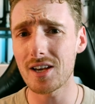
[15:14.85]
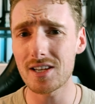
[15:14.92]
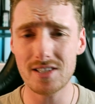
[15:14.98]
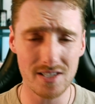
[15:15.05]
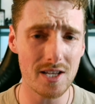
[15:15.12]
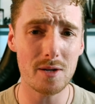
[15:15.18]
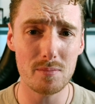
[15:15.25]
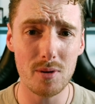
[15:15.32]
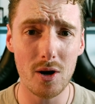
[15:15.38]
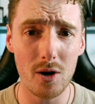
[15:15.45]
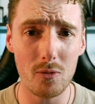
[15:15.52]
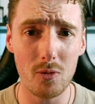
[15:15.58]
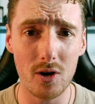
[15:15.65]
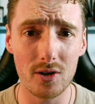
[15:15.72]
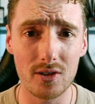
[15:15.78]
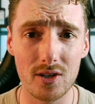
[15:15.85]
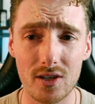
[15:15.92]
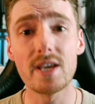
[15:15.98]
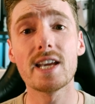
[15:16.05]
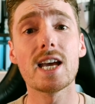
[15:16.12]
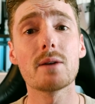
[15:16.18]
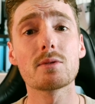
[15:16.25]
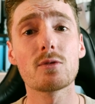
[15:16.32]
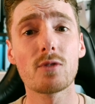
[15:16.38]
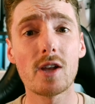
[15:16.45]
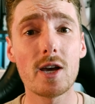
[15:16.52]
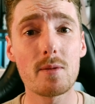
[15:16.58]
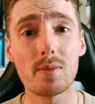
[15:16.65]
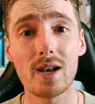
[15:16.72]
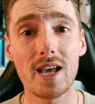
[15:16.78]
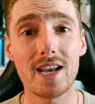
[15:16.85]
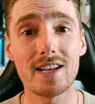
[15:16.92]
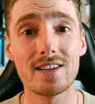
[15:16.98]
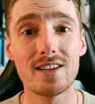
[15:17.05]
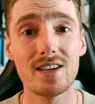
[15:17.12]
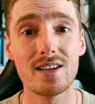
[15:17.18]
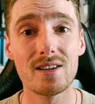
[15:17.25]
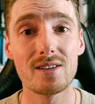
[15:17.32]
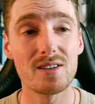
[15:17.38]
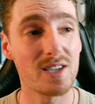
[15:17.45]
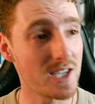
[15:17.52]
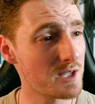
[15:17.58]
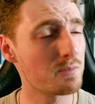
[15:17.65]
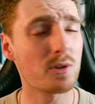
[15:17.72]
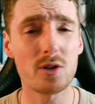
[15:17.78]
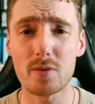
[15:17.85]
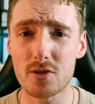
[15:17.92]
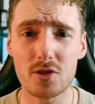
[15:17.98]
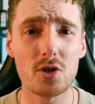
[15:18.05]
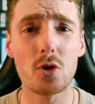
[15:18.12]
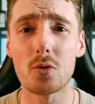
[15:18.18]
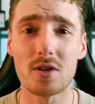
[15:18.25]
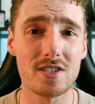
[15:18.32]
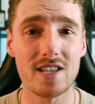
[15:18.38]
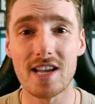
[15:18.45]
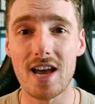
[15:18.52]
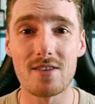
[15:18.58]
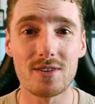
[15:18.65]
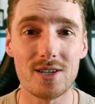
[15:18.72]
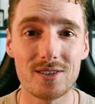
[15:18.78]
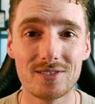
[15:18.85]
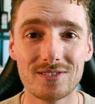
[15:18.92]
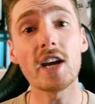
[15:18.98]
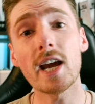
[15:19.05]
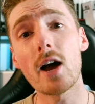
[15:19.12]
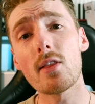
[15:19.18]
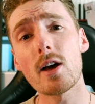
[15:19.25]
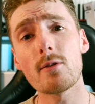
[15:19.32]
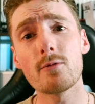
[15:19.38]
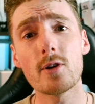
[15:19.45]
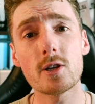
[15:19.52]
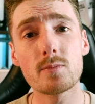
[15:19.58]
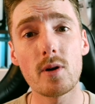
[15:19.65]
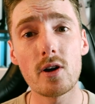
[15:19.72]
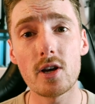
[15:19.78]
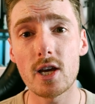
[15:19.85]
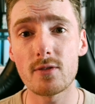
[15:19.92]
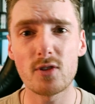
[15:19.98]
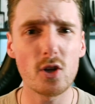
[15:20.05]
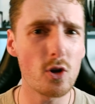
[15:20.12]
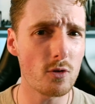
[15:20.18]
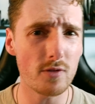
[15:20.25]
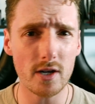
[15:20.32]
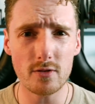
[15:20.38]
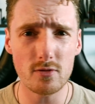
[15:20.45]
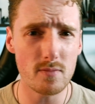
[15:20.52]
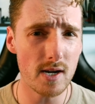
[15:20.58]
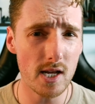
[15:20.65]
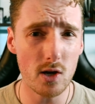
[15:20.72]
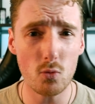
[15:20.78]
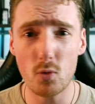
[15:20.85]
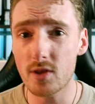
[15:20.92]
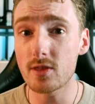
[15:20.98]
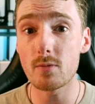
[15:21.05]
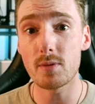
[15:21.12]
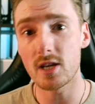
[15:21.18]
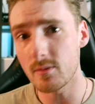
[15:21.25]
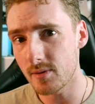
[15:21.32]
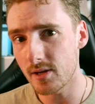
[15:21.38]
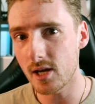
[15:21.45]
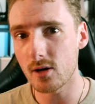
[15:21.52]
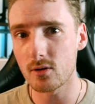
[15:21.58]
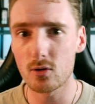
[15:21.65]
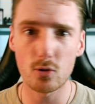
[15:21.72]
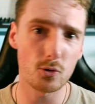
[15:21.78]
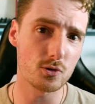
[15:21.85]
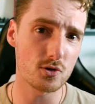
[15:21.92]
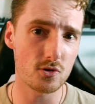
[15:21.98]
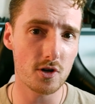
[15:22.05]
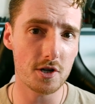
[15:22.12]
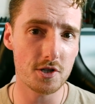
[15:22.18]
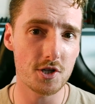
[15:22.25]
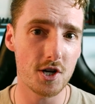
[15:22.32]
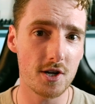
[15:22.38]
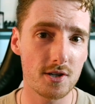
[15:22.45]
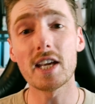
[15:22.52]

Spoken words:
As I said in part 1, being able to fly a plane is pretty much the coolest thing ever. Check out that first part if you're not very familiar with the PPL course structure.